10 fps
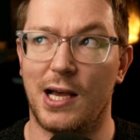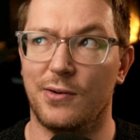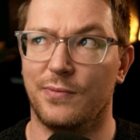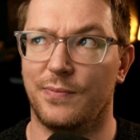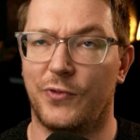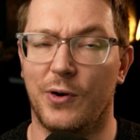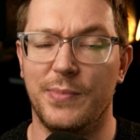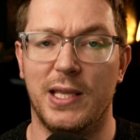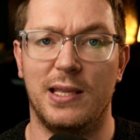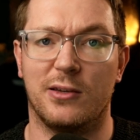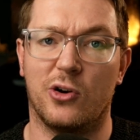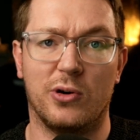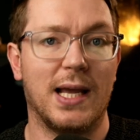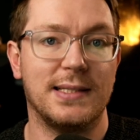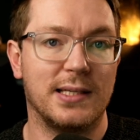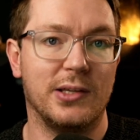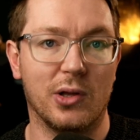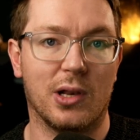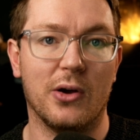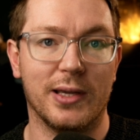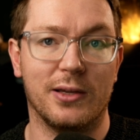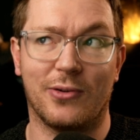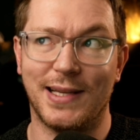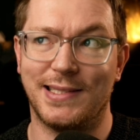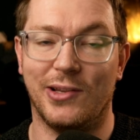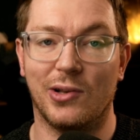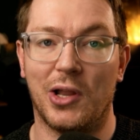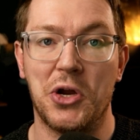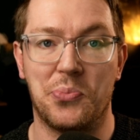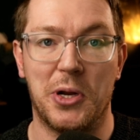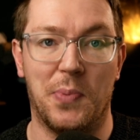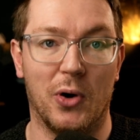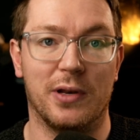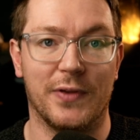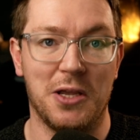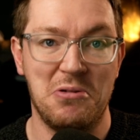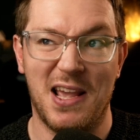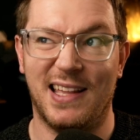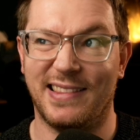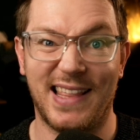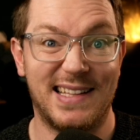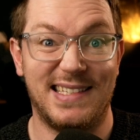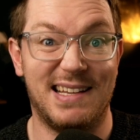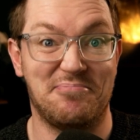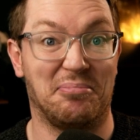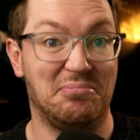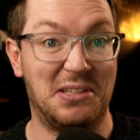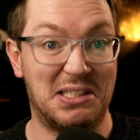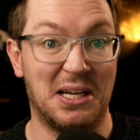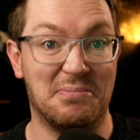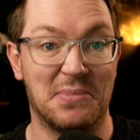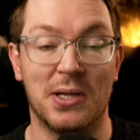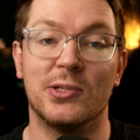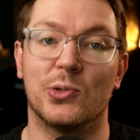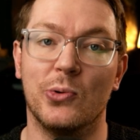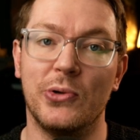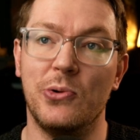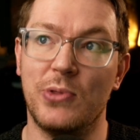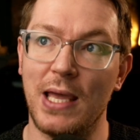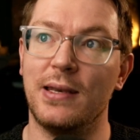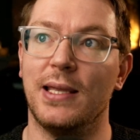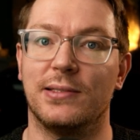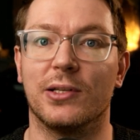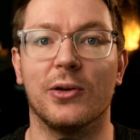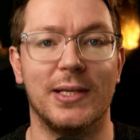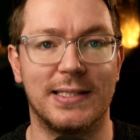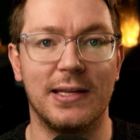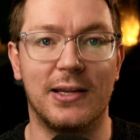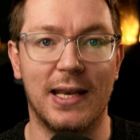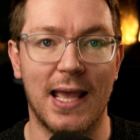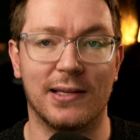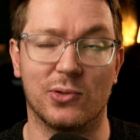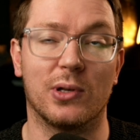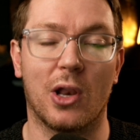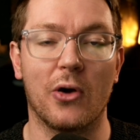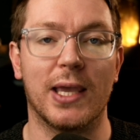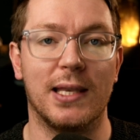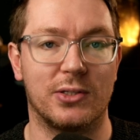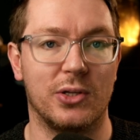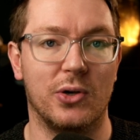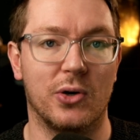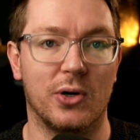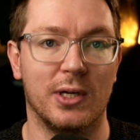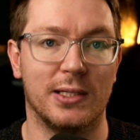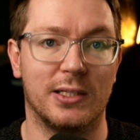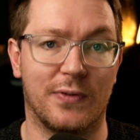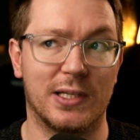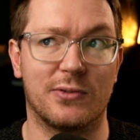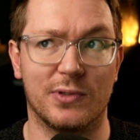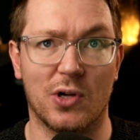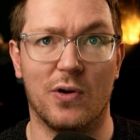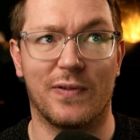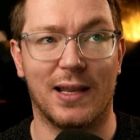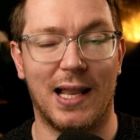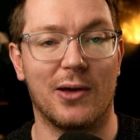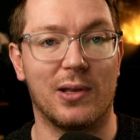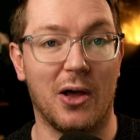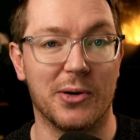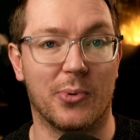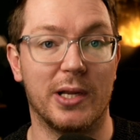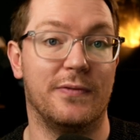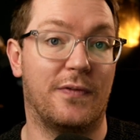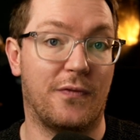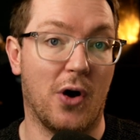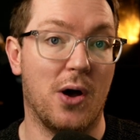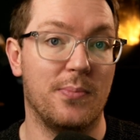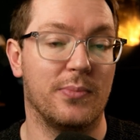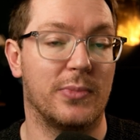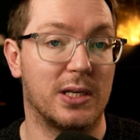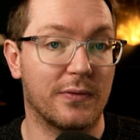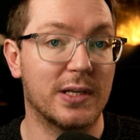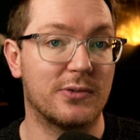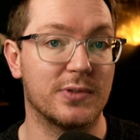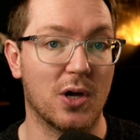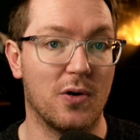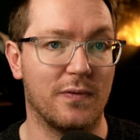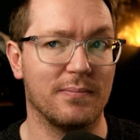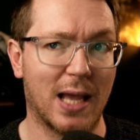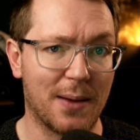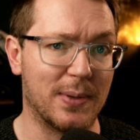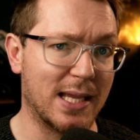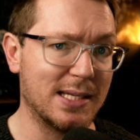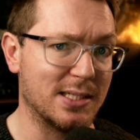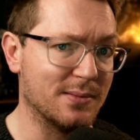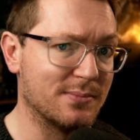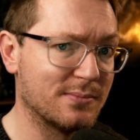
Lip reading: Now, from the creating your login, creating your library point of view, that's it, you're done. So all you then need to do is to connect or log into your DaVinci Resolve Cloud library from the DaVinci Resolve application.